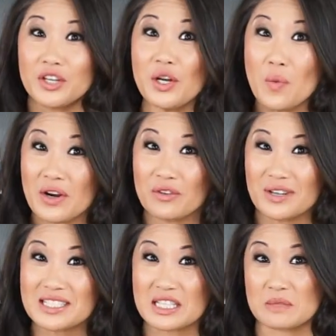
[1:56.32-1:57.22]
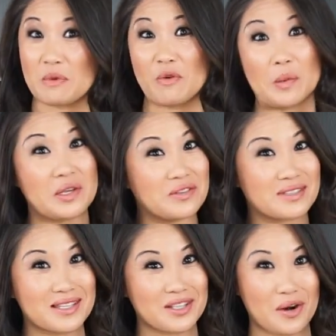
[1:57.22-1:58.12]
You're gonna wanna rinse this before we use
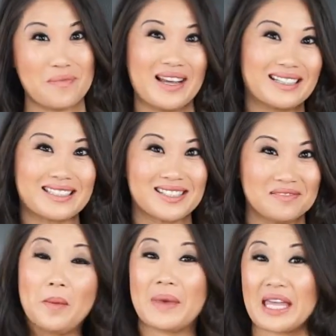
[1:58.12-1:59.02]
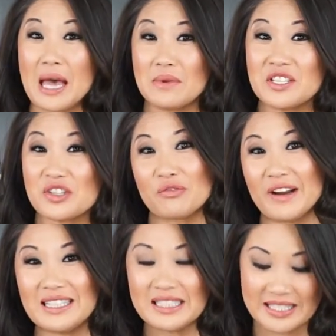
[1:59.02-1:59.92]
this in our mix. My cabbage is
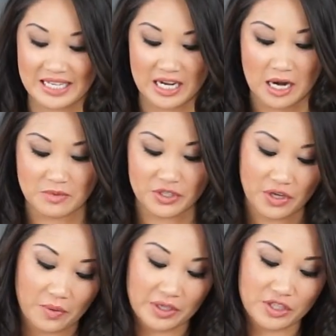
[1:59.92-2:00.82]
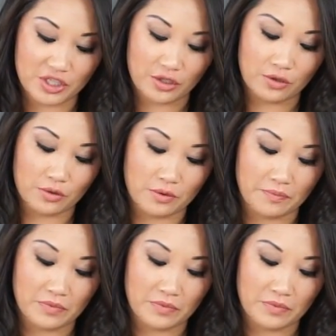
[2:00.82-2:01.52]
rinsed, and I'm just going to